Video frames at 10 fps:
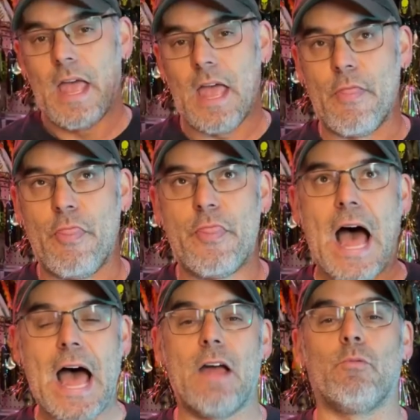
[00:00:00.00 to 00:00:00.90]
and
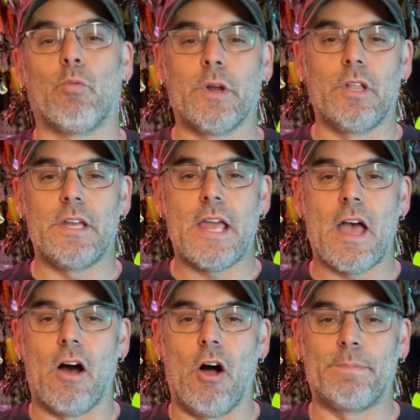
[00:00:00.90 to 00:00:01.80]
that really
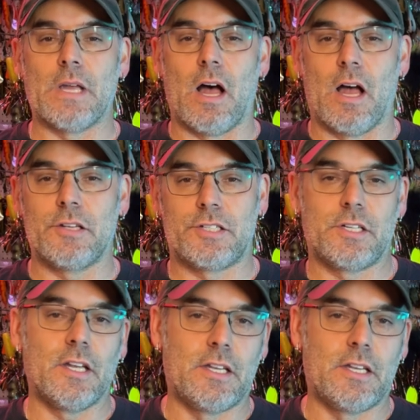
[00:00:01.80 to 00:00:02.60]
helped us